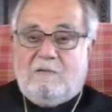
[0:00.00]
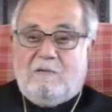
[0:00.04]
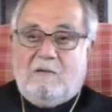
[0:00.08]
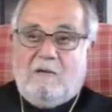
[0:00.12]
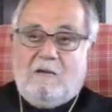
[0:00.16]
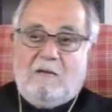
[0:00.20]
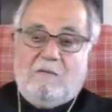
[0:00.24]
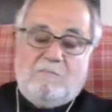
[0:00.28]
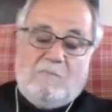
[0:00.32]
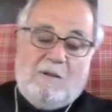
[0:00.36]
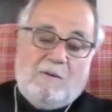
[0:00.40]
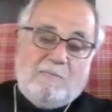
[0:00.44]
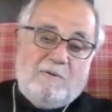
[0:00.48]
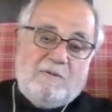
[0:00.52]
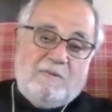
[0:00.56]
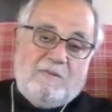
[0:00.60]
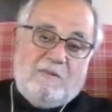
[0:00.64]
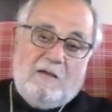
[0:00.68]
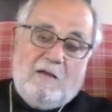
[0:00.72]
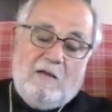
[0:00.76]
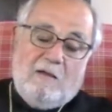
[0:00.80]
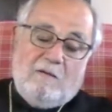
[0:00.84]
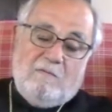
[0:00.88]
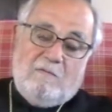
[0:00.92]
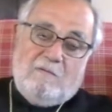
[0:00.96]
And maybe
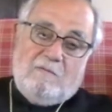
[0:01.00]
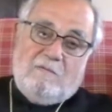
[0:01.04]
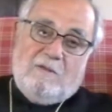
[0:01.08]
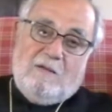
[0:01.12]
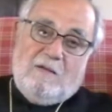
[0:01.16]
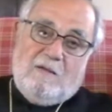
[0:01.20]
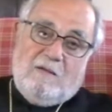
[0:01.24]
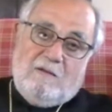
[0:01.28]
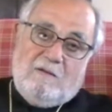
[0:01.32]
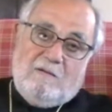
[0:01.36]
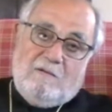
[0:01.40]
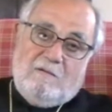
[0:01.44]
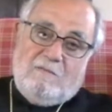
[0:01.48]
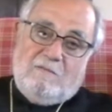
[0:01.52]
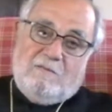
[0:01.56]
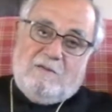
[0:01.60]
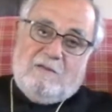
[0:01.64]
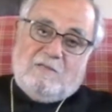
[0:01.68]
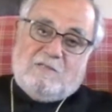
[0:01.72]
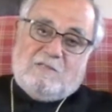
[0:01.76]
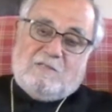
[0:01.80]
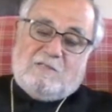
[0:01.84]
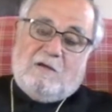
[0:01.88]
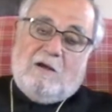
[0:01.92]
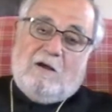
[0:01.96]

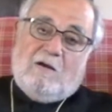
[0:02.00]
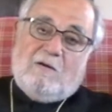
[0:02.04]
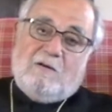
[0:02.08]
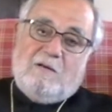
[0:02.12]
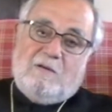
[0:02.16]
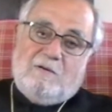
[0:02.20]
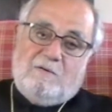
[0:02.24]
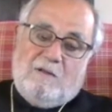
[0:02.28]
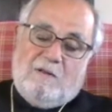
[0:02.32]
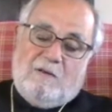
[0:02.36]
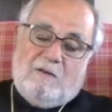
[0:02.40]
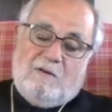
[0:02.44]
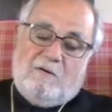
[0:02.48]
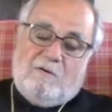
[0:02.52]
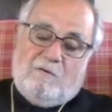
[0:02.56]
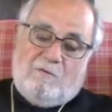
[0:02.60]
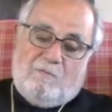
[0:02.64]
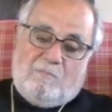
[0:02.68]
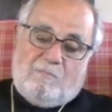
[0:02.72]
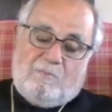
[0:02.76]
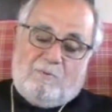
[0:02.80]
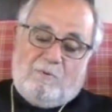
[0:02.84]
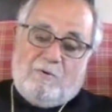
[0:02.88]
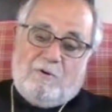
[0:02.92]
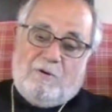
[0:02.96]
they started at a
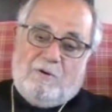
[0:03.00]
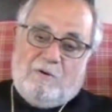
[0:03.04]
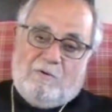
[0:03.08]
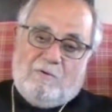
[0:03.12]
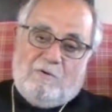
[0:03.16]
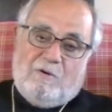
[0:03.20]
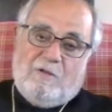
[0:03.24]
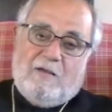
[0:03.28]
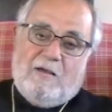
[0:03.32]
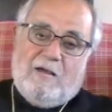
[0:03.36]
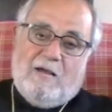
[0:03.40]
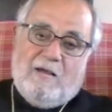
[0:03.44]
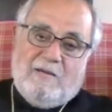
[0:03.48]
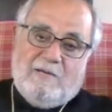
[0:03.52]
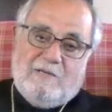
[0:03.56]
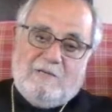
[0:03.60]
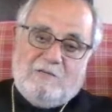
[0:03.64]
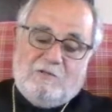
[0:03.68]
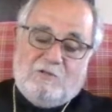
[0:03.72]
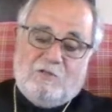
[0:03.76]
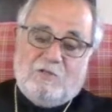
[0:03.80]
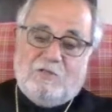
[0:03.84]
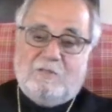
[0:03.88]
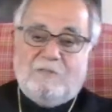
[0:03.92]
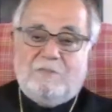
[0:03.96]
pretty early
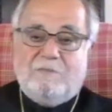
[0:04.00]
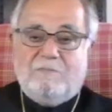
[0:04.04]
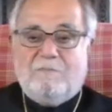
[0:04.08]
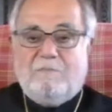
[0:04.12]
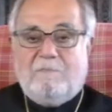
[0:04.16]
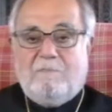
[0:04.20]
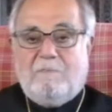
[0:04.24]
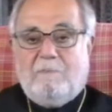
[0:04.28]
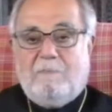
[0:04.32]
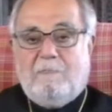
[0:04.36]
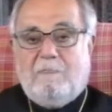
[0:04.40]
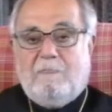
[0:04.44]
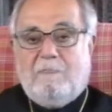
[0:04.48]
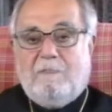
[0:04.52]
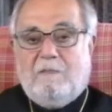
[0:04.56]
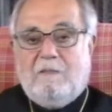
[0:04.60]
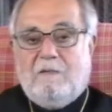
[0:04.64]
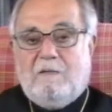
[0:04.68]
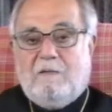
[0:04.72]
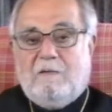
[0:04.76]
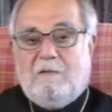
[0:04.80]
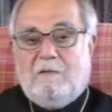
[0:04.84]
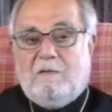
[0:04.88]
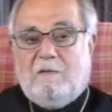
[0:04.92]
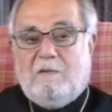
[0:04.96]
age.
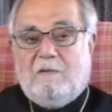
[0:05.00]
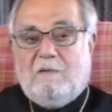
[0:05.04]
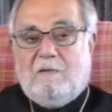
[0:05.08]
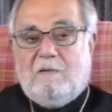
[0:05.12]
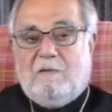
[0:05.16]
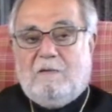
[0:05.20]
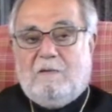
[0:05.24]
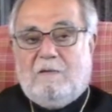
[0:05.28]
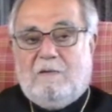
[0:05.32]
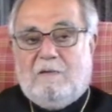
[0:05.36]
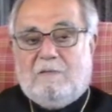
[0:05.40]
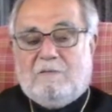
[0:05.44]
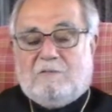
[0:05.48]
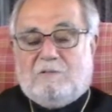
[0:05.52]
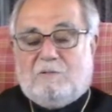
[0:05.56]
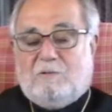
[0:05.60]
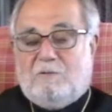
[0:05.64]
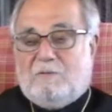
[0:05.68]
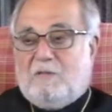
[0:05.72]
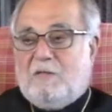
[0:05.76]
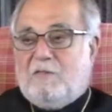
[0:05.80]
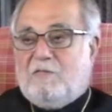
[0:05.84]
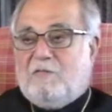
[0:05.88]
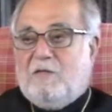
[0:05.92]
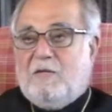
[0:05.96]
And so
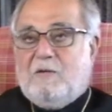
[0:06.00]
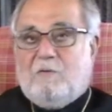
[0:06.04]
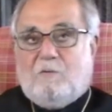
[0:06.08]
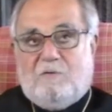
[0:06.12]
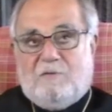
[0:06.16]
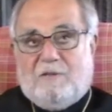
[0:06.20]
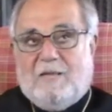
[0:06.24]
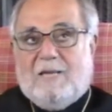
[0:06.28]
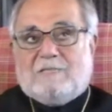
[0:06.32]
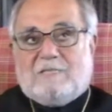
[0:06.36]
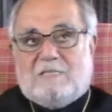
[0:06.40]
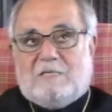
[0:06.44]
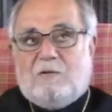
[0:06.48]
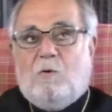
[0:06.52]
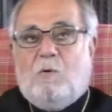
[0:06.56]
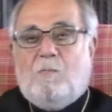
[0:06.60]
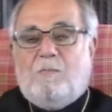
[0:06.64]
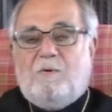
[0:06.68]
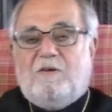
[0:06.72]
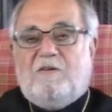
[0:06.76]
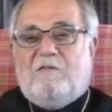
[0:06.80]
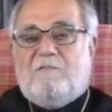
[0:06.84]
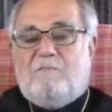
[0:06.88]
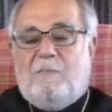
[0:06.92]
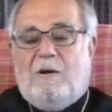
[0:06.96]
they think, well, that's the
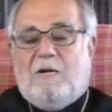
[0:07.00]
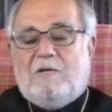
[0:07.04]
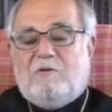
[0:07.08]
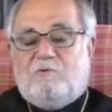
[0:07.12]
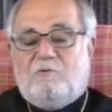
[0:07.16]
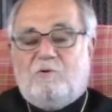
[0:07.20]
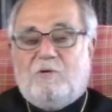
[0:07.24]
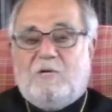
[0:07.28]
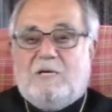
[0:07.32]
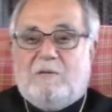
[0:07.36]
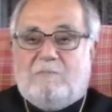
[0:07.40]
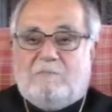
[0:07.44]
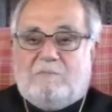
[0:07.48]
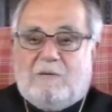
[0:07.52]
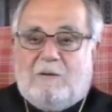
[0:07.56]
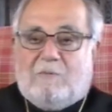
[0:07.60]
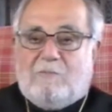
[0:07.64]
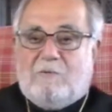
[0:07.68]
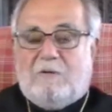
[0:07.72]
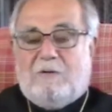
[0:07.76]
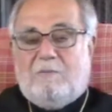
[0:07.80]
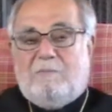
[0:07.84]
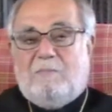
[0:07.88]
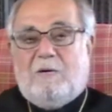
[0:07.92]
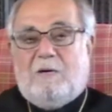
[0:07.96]
woman of my dreams. I'm
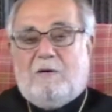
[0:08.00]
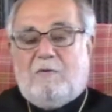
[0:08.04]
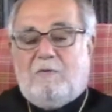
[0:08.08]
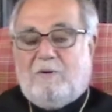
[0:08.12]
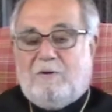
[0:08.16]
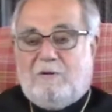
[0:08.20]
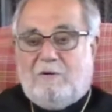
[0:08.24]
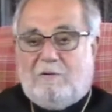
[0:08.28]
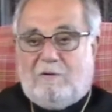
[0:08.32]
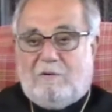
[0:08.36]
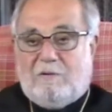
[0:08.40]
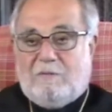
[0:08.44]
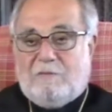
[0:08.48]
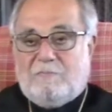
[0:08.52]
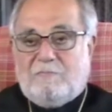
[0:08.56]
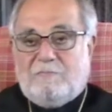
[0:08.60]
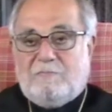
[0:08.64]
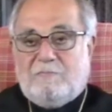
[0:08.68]
going to marry her.